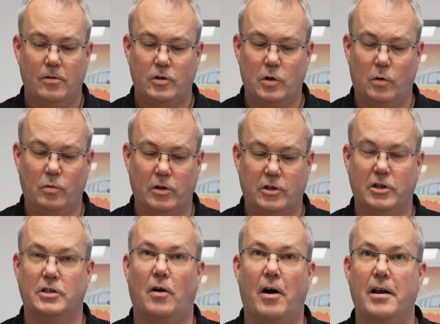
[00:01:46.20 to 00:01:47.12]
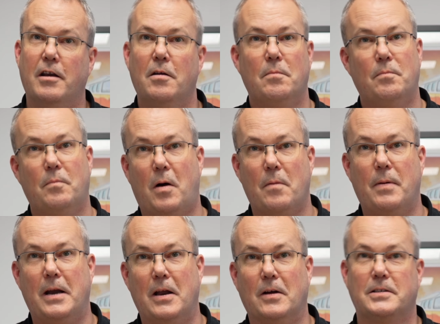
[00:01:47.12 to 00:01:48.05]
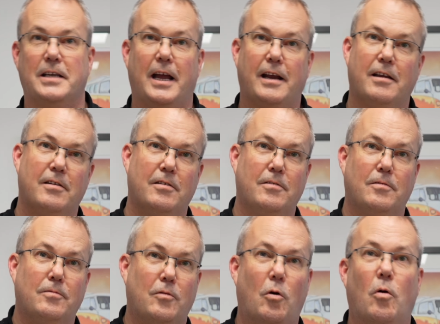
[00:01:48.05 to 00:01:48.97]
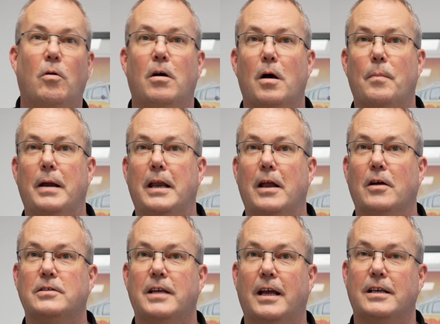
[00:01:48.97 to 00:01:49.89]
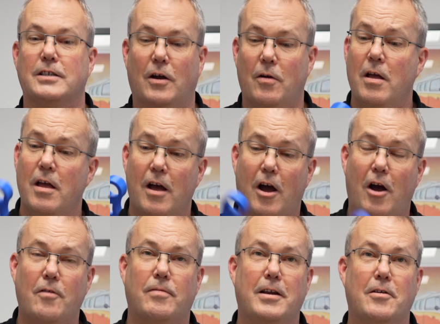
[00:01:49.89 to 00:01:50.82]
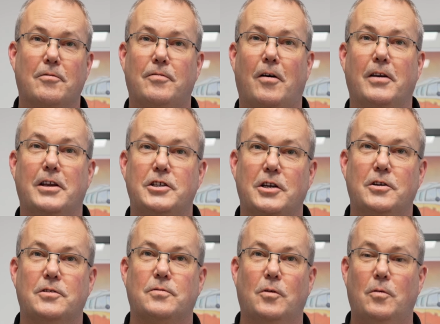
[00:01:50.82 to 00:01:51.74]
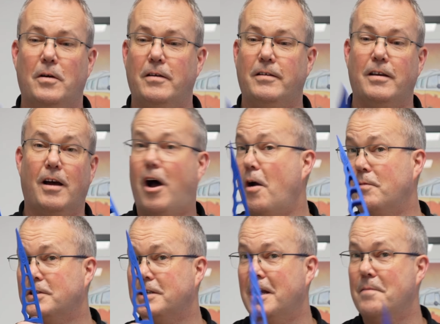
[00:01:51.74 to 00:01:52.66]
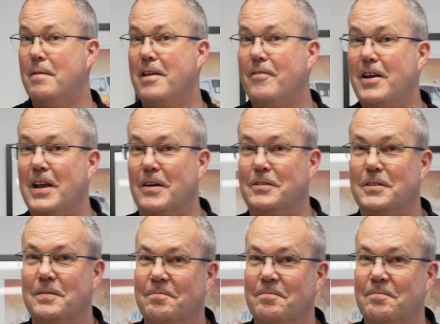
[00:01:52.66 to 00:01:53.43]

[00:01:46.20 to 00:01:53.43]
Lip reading: tool that's designed by a PDR tech for a PDR tech. So hopefully you'll find this useful, and I hope to see it in many videos.